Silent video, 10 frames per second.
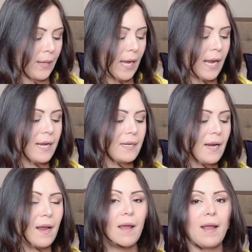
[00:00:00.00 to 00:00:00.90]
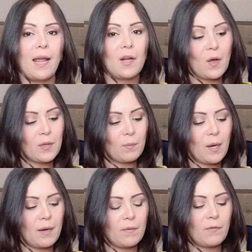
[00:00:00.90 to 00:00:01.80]
And another
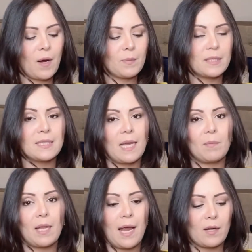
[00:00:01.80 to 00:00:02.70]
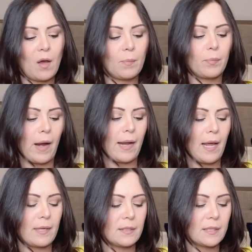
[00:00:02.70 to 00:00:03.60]
one from the same line of
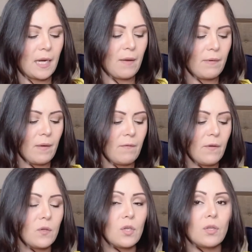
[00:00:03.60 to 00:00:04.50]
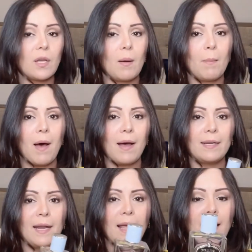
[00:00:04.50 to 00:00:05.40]
Prada, this is going to be Infusion
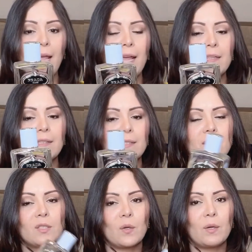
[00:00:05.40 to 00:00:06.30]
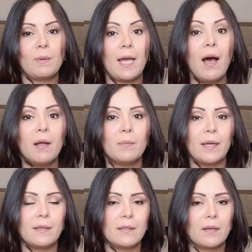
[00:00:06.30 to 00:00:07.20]
d'Amande, and this is going to be
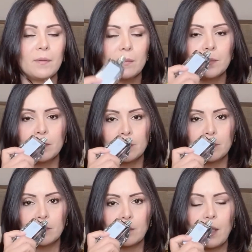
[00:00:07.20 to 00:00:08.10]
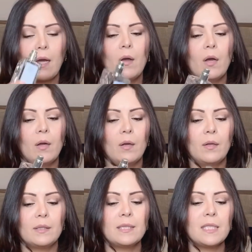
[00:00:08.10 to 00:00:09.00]
Almond. Oh,
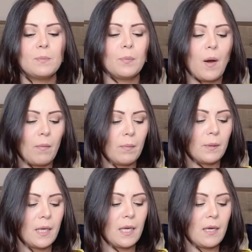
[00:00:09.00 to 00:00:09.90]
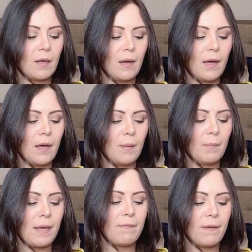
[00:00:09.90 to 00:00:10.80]
this is probably
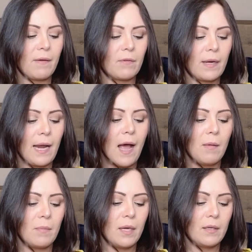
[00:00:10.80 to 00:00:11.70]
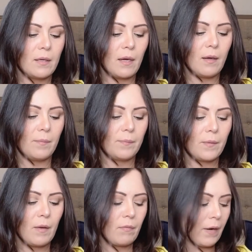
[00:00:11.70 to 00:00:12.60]
my favorite almond
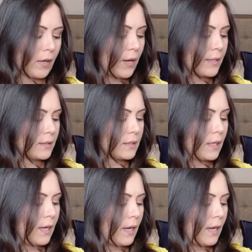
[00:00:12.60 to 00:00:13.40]
fragrance.